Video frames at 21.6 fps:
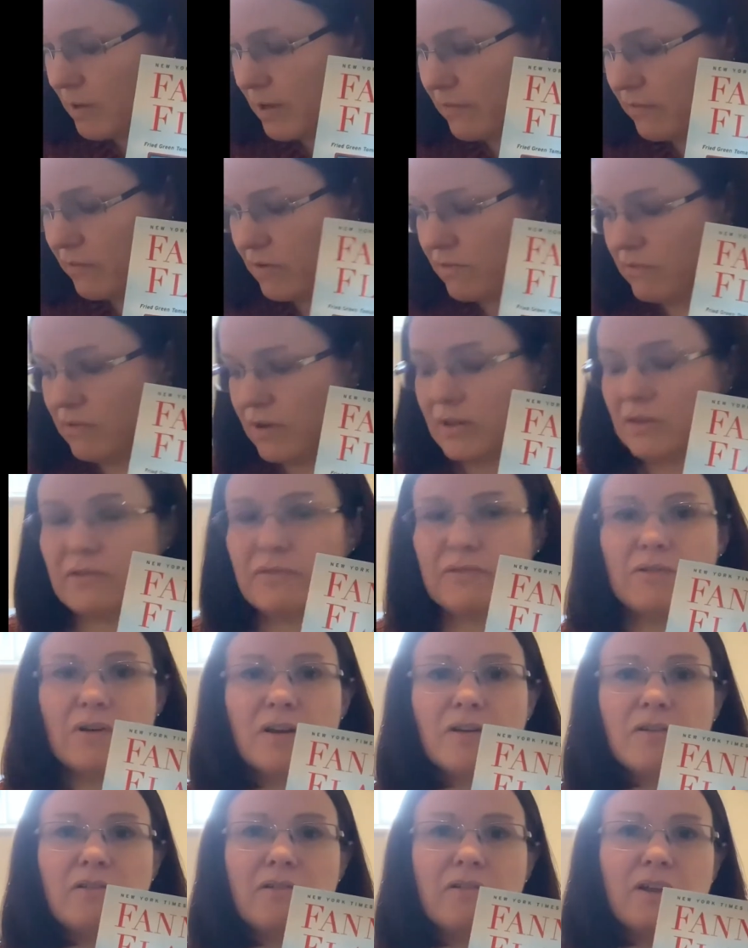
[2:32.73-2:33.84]
if you've read the
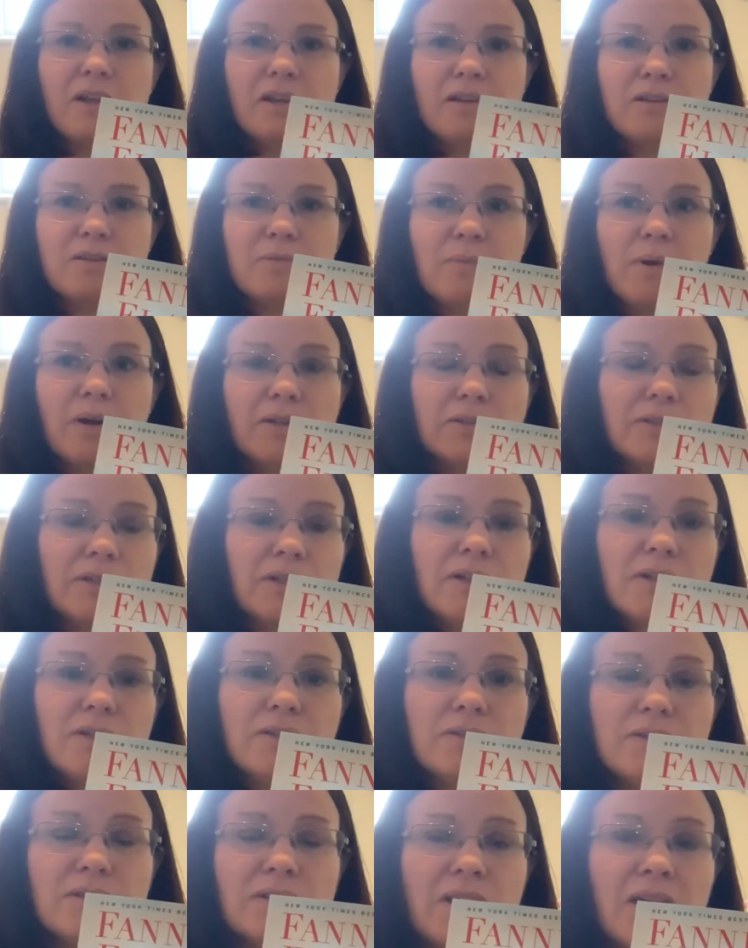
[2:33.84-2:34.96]
Fried Green
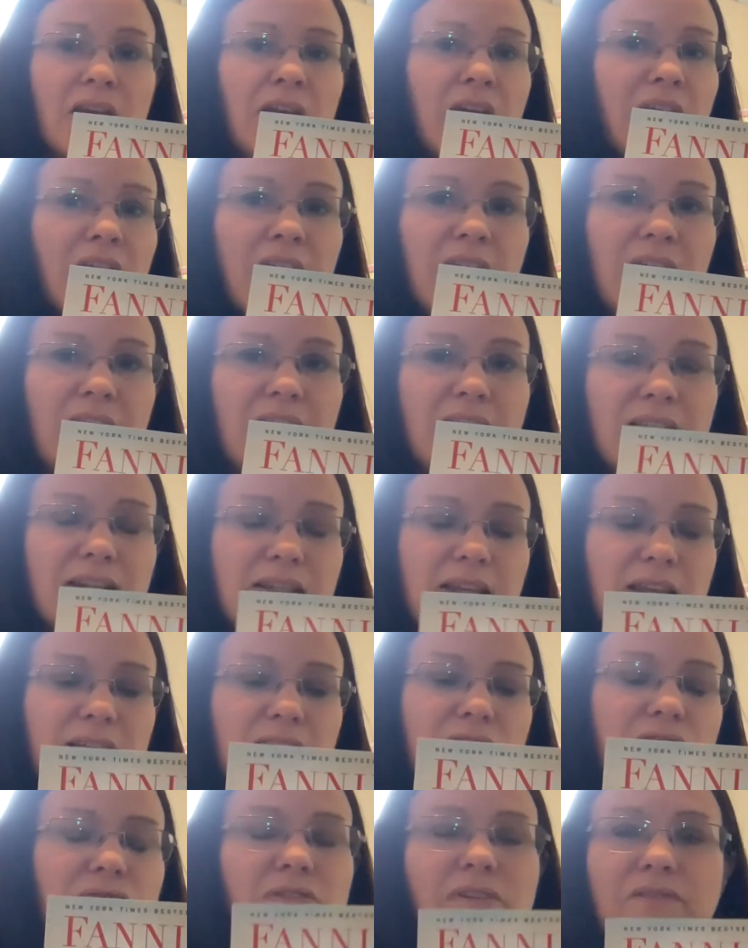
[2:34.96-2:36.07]
Tomatoes,
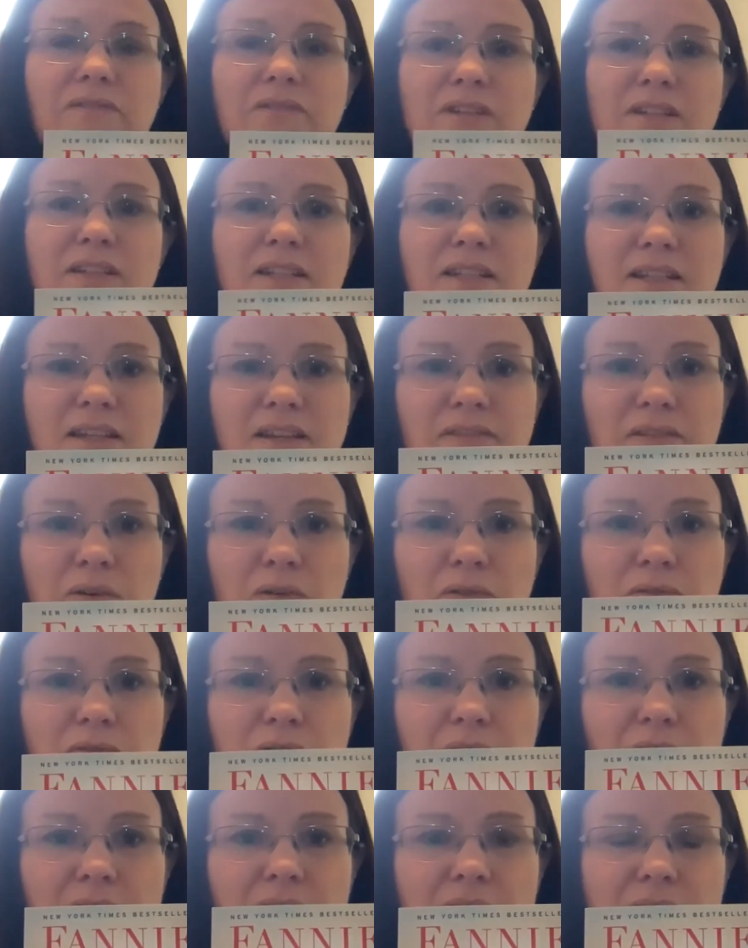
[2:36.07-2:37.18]
it's revisiting old
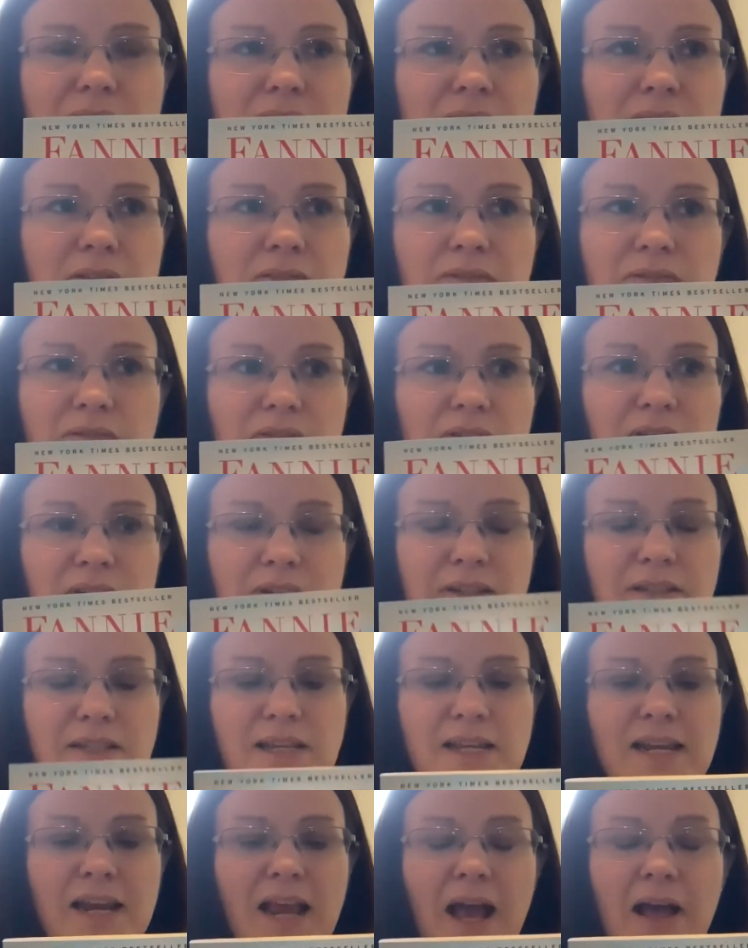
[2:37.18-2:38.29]
friends, of
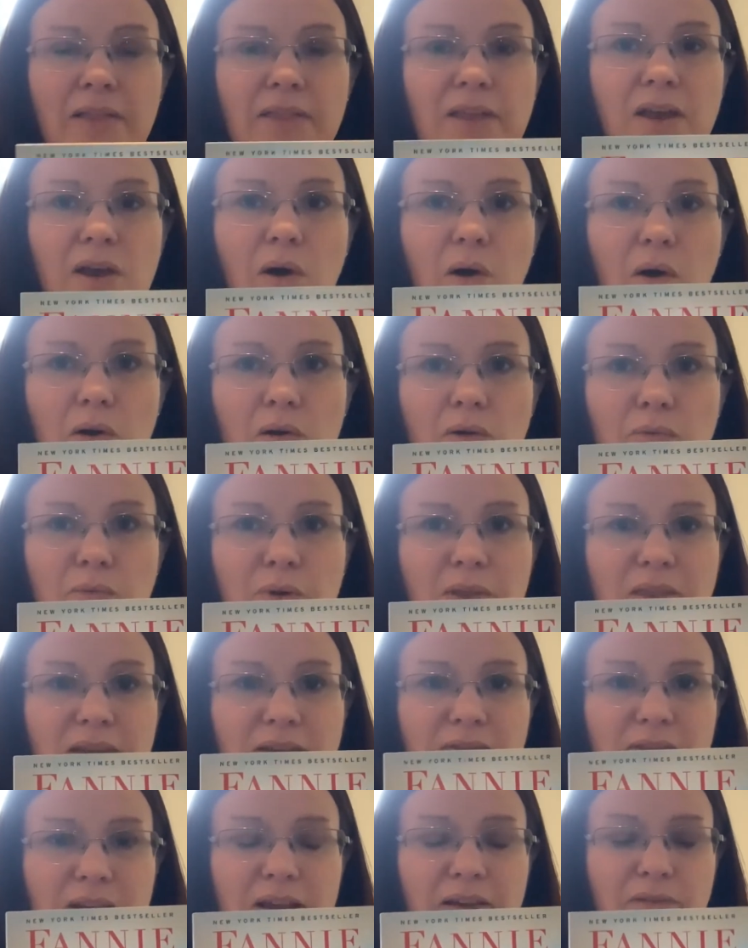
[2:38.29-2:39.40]
seeing how they got on when
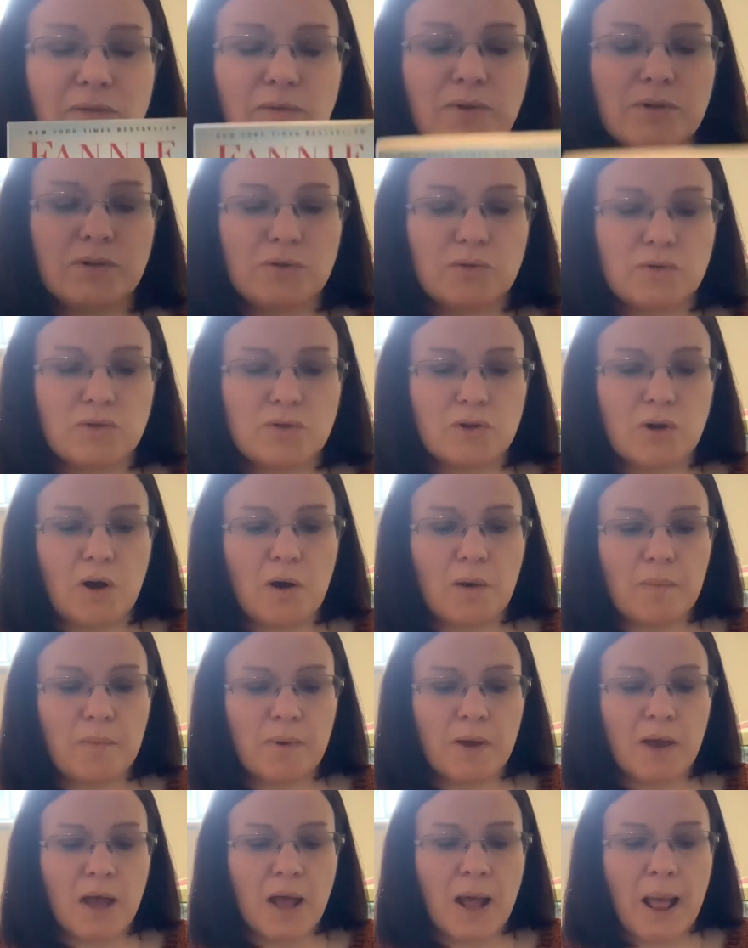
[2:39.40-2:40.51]
they've left Whistle Stop,
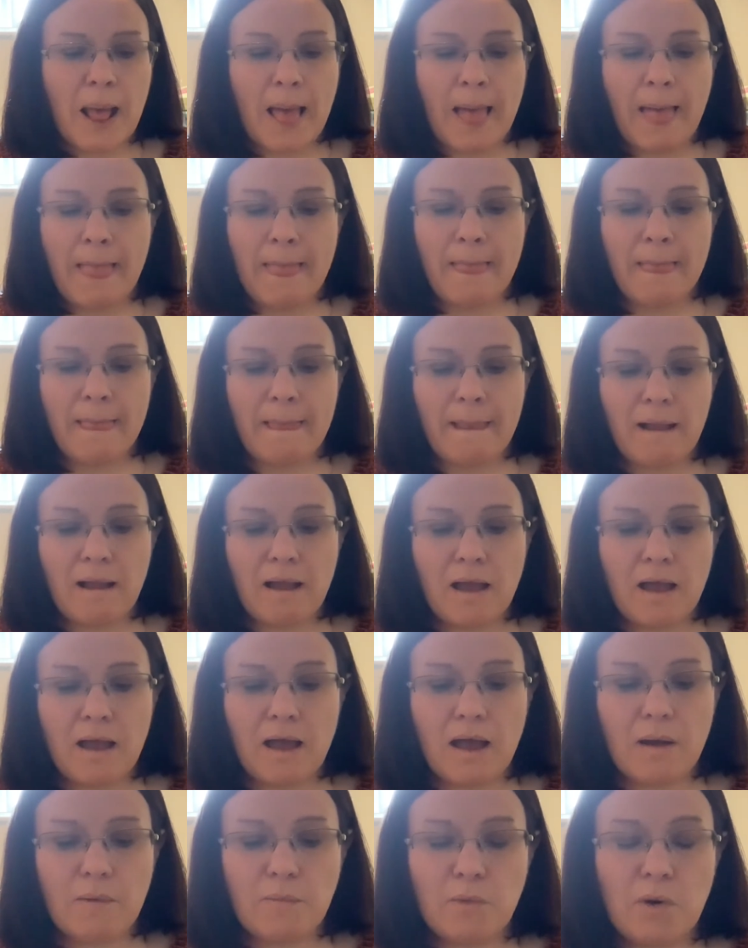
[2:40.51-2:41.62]

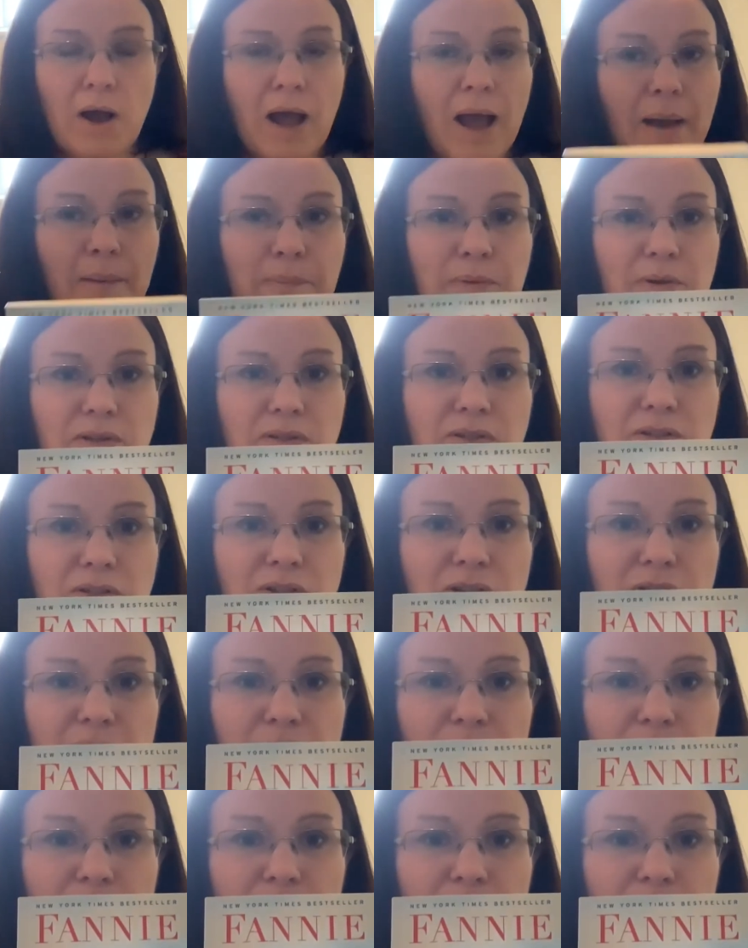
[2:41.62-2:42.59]
and what happens to them.